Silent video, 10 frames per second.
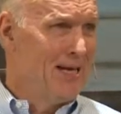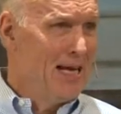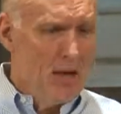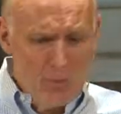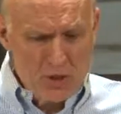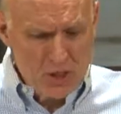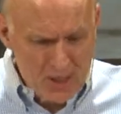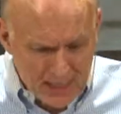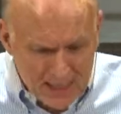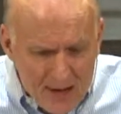It was a
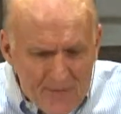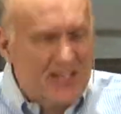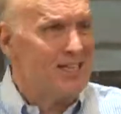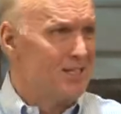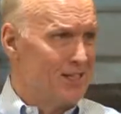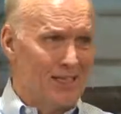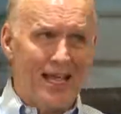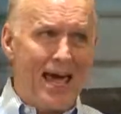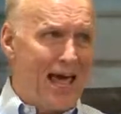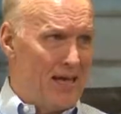significant
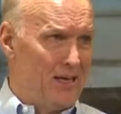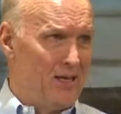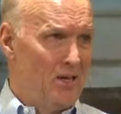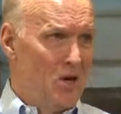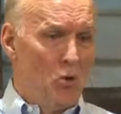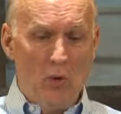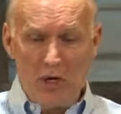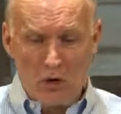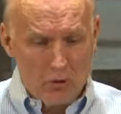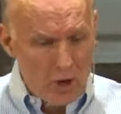delay. We
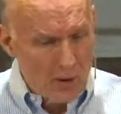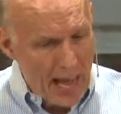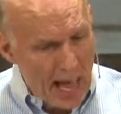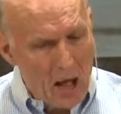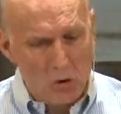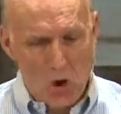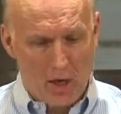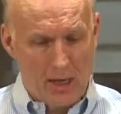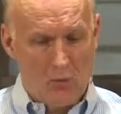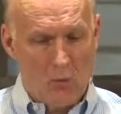don't know how long
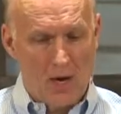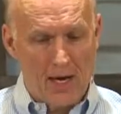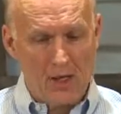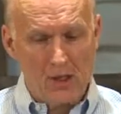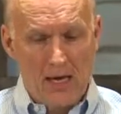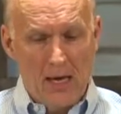it was.